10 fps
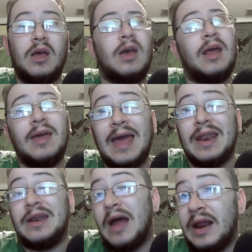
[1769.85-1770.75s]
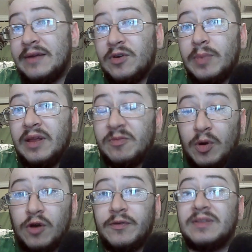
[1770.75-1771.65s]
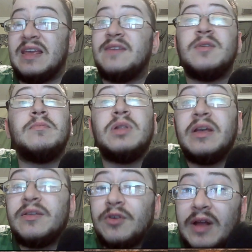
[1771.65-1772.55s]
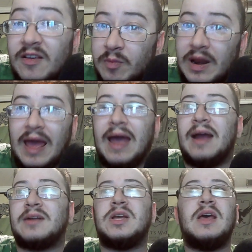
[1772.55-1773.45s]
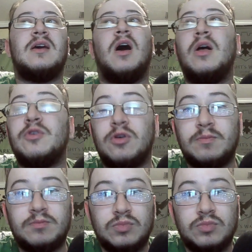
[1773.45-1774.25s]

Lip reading: And again, not everybody's perfect. Even Blizzard has been hacked. Other